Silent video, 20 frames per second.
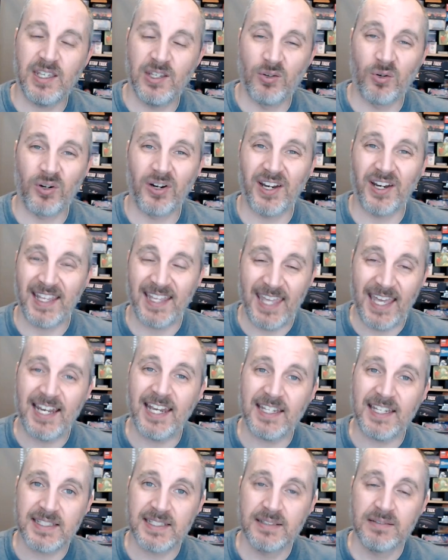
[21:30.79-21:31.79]
in order to get
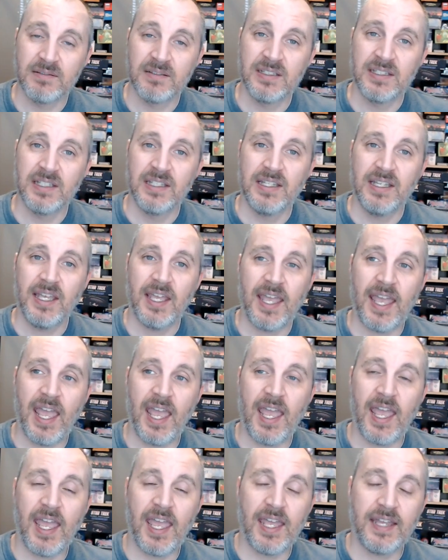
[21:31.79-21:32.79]
it,
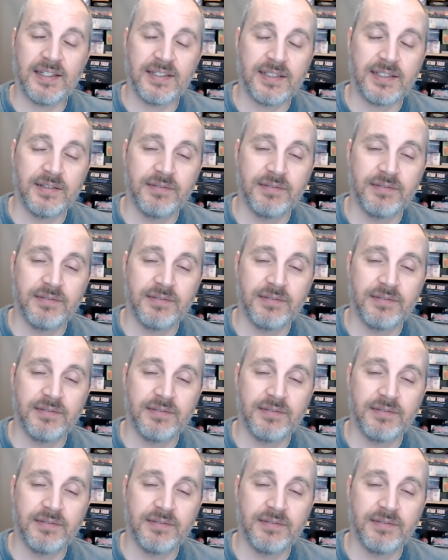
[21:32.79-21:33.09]
and